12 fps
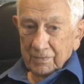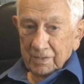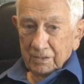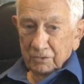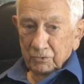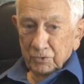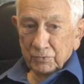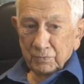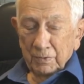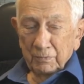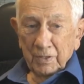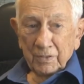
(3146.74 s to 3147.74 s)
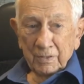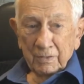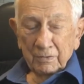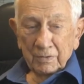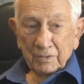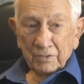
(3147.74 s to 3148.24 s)
and of course, my mother,
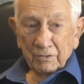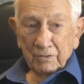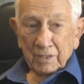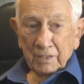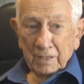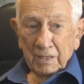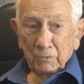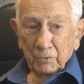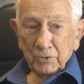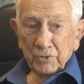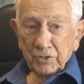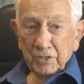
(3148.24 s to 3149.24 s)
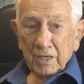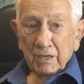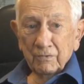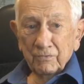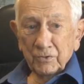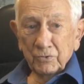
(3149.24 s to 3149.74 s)
uh, so I, I would sit
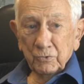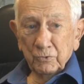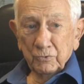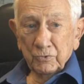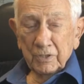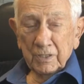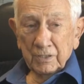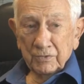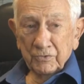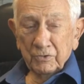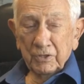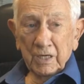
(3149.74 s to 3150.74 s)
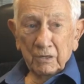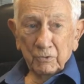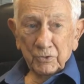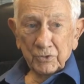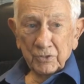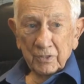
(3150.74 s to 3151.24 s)
down for two, three, three
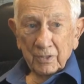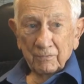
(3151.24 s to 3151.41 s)
hours,